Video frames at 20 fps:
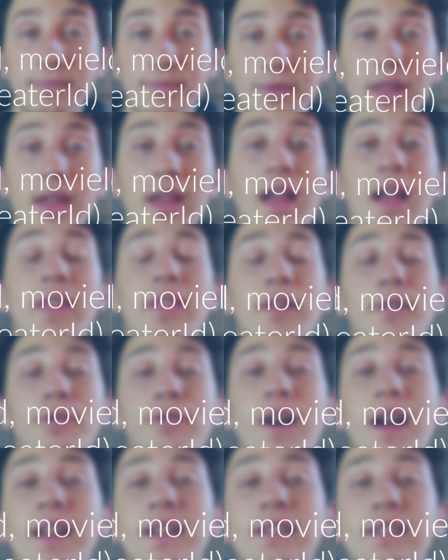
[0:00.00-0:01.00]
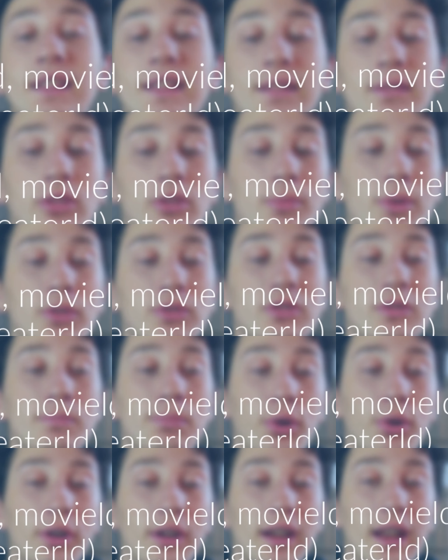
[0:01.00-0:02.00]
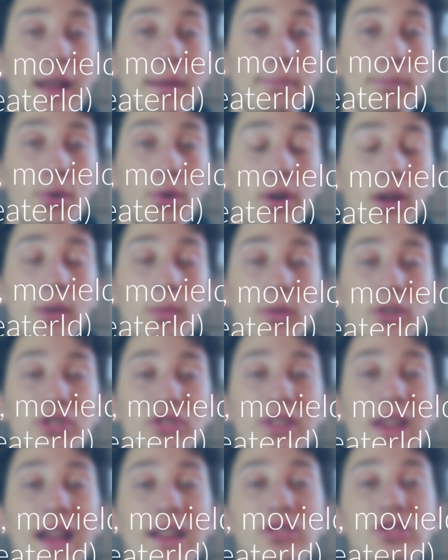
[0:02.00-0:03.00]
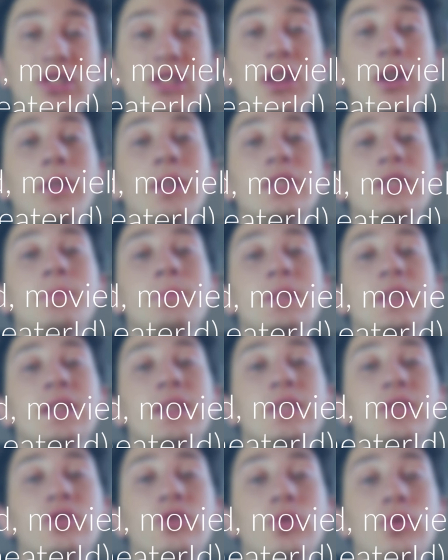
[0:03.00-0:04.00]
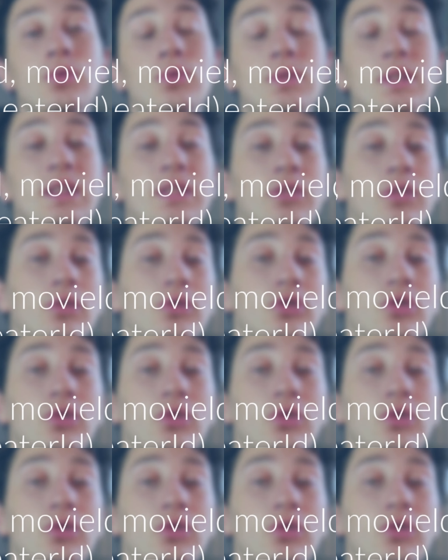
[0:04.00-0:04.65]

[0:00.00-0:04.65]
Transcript: And then finally, the most important endpoint, which is actually going to be to either choose